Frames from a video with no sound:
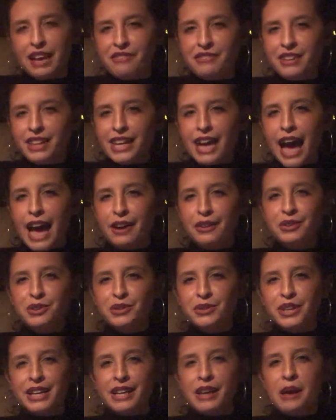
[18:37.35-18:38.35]
I feel like, I don't
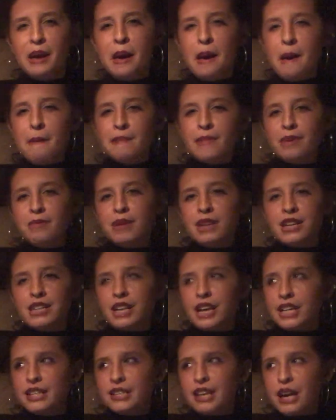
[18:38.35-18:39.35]
know, like maybe at
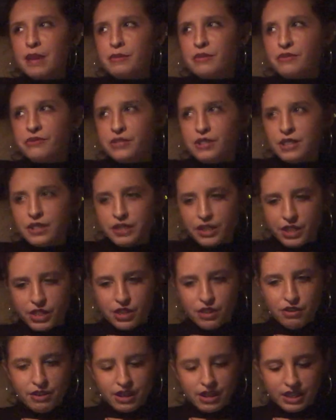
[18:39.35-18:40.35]
nighttime it feels
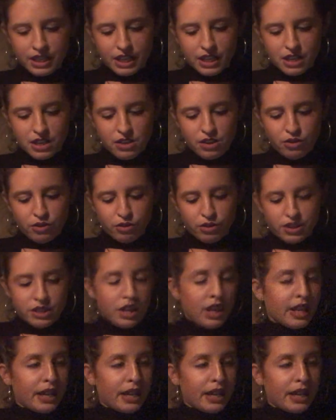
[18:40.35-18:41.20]
like you're in like another,